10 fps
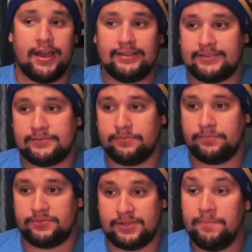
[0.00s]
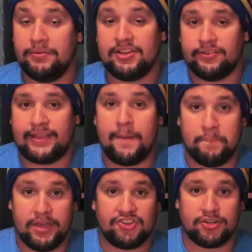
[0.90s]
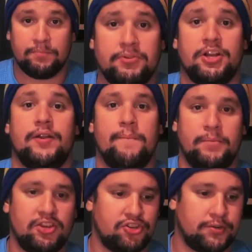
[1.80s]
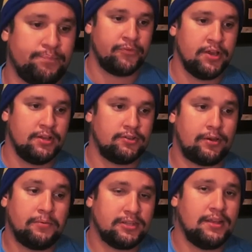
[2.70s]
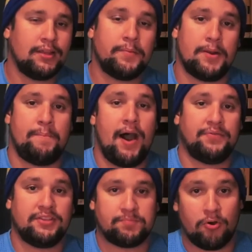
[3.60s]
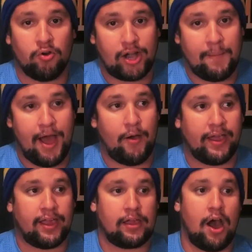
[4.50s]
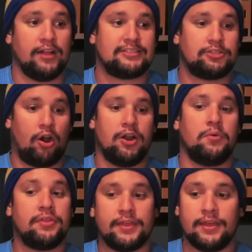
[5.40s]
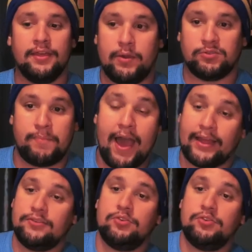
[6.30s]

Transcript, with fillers: it's simply just ambition, pure ambition. So I'm gonna tell you a little bit about this program, how I got started with it. It was back in